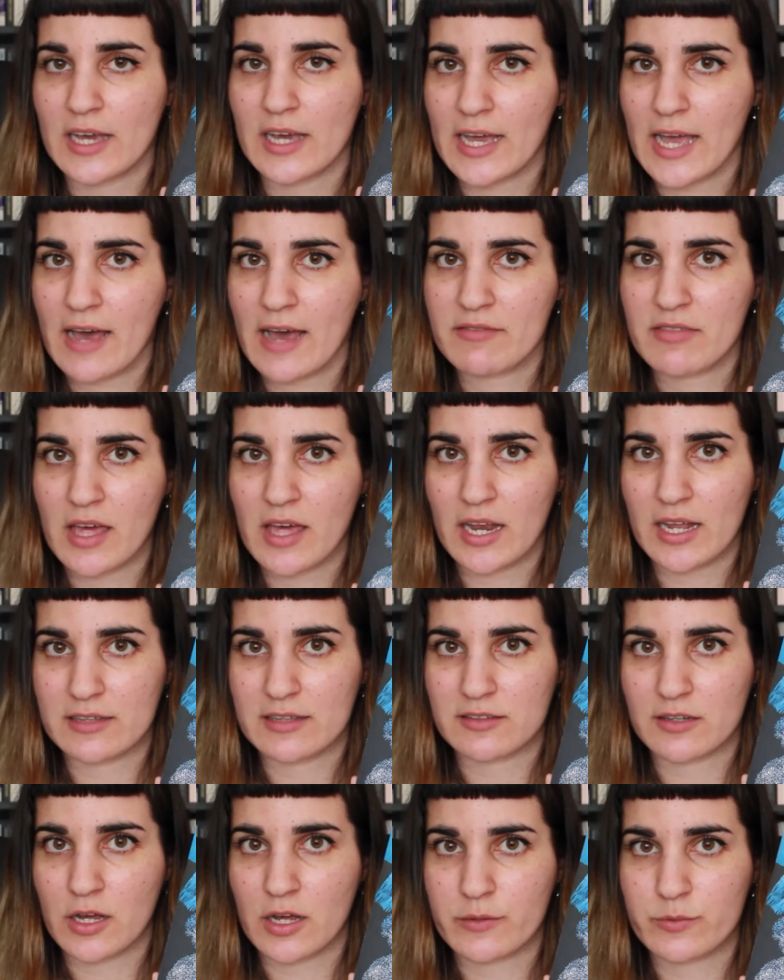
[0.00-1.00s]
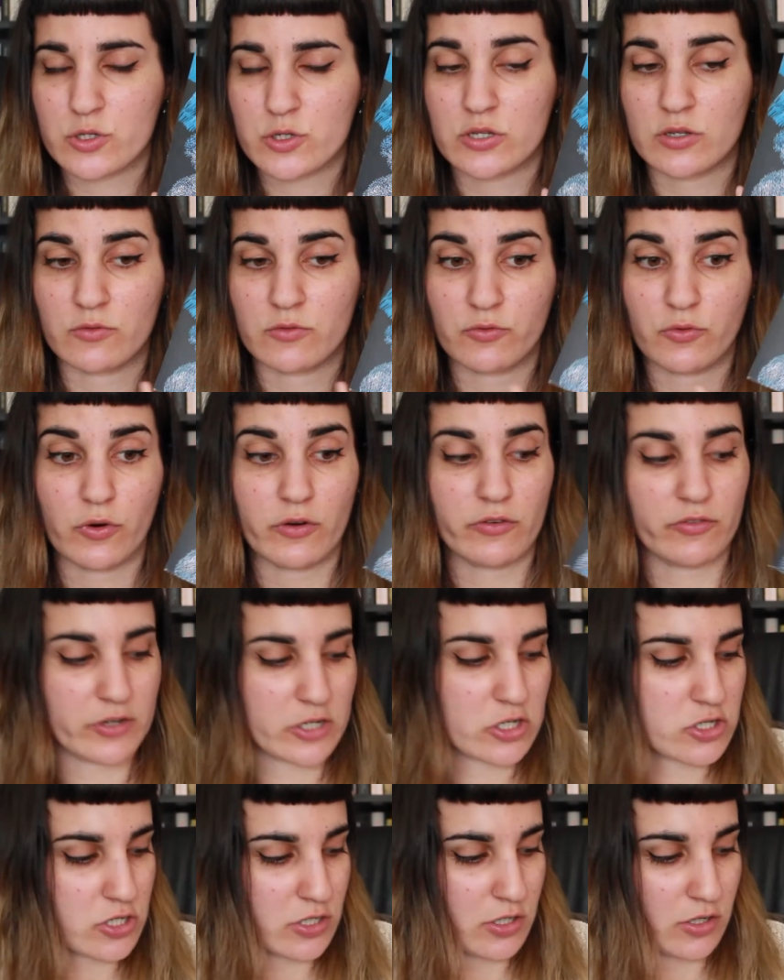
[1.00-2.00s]
I have that as an option for
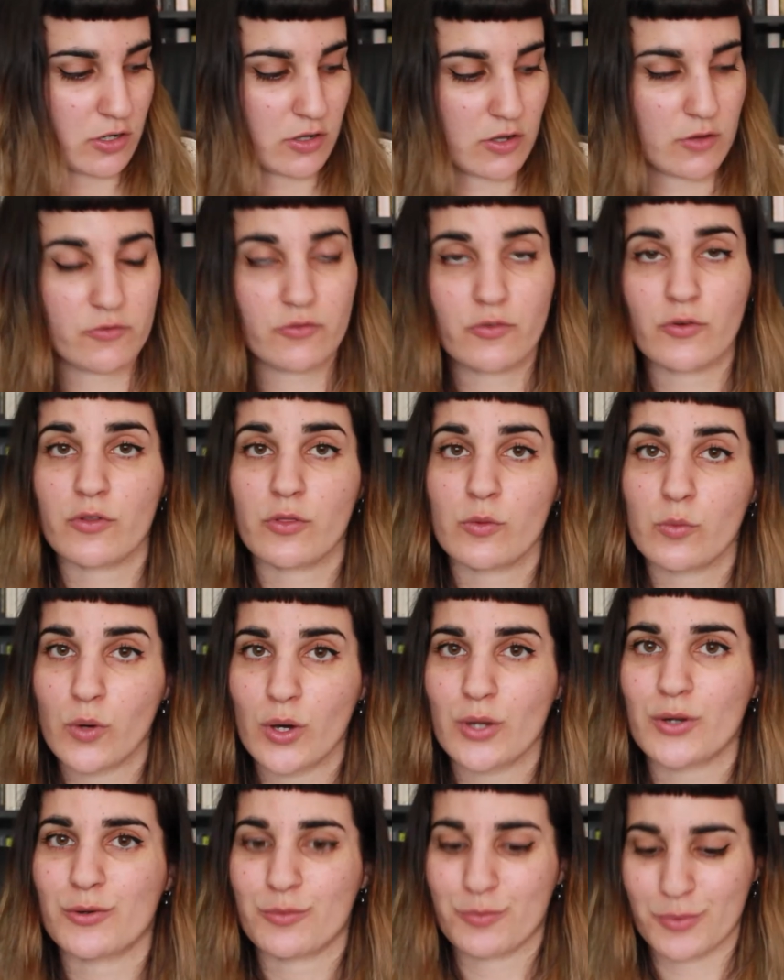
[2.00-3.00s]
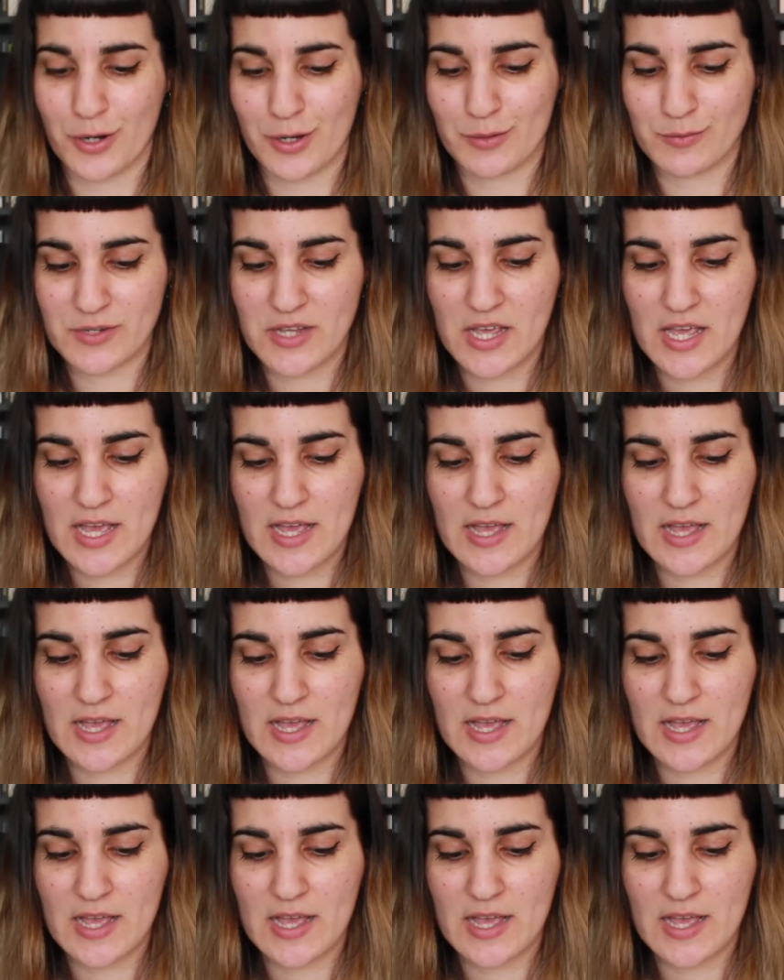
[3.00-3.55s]
fiction for the water prompt.